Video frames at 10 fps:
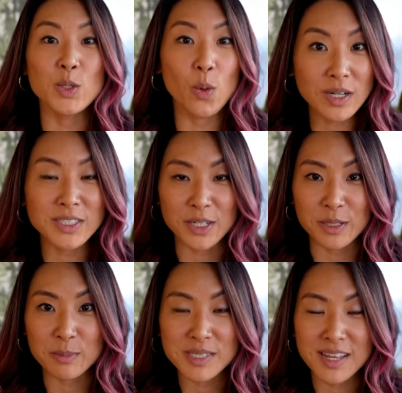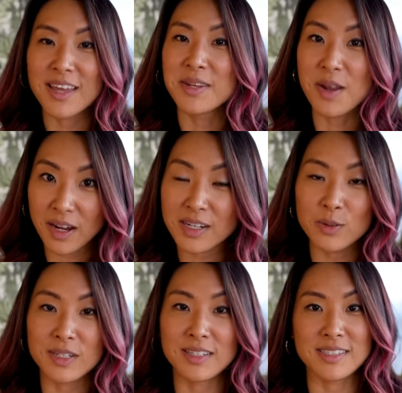your terms, not
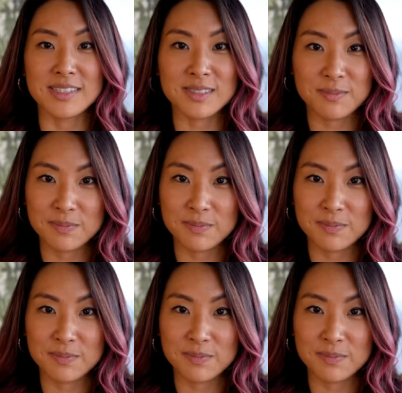anyone else's,